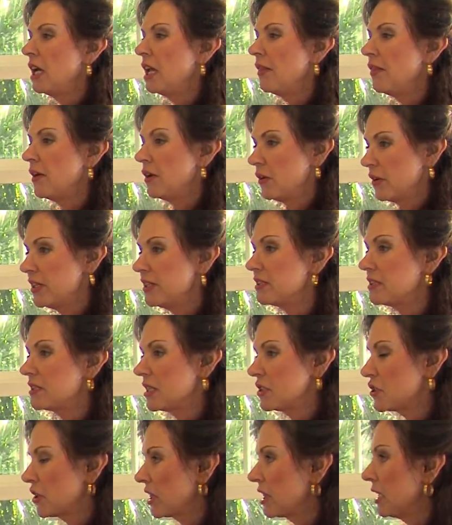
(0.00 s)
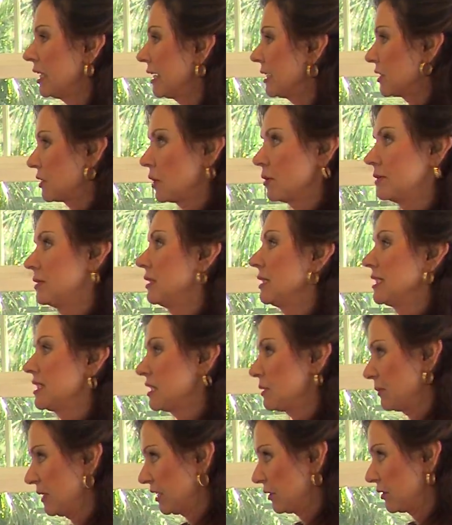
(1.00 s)
there is such a thing as
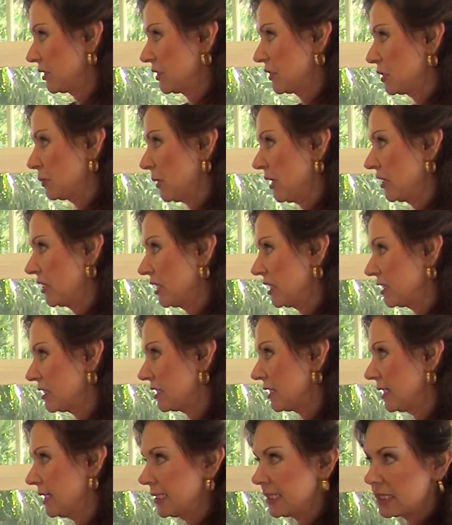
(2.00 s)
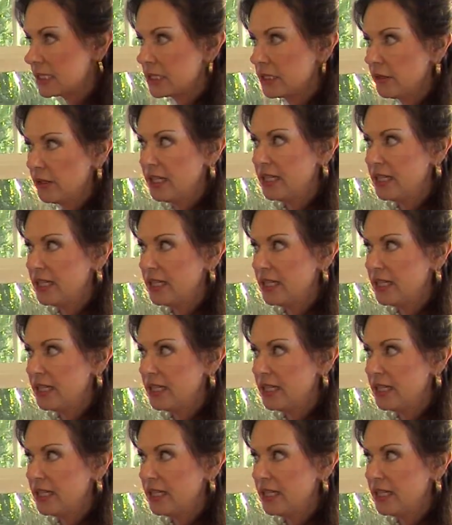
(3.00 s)
odorless mineral spirits, and it still